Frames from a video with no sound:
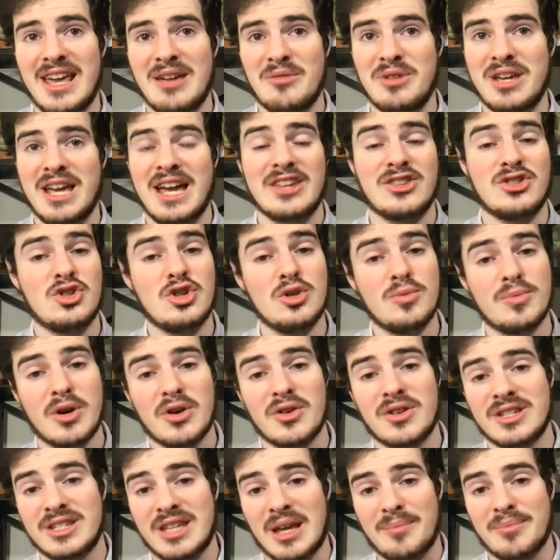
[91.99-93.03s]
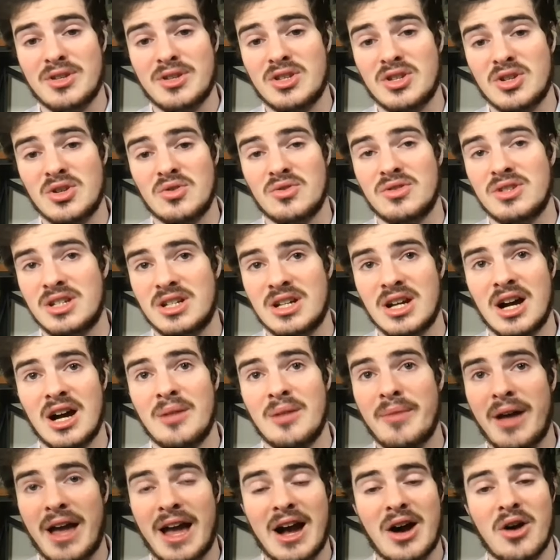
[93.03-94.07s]
We had two bonus episodes
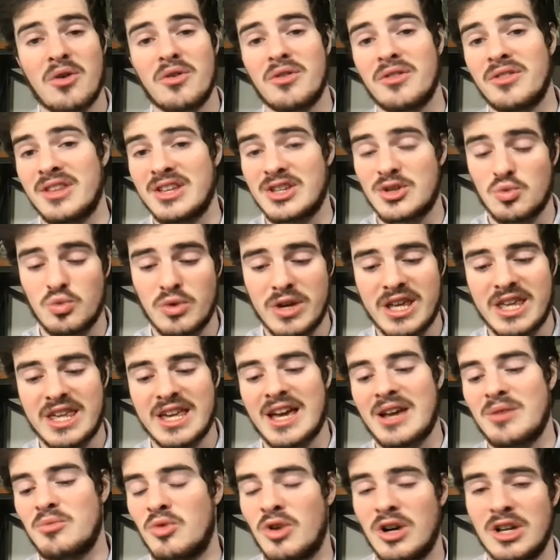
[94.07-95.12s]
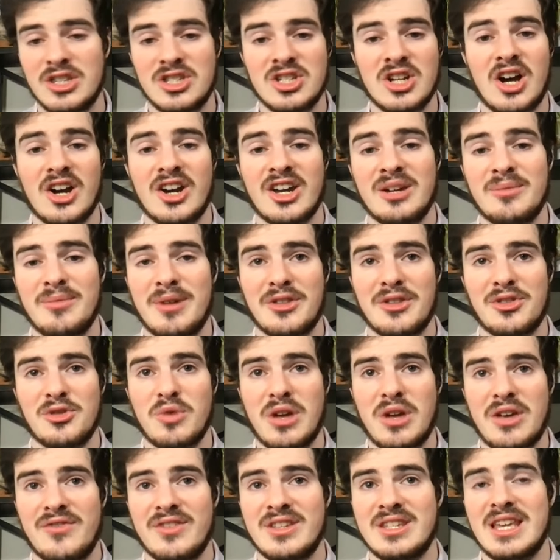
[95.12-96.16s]
come out this weekend, one talking about the
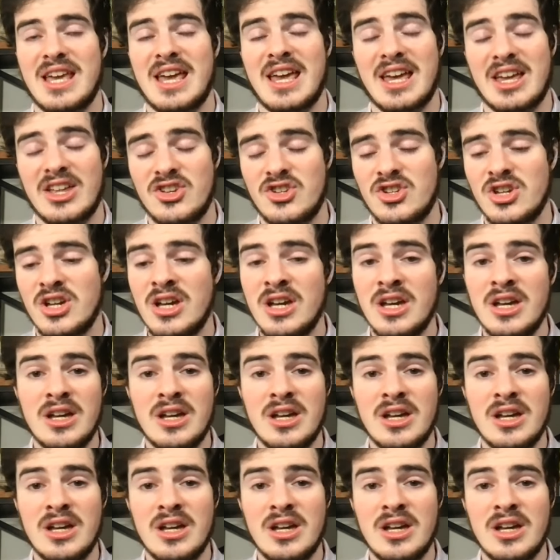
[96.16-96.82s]
Ravens' edge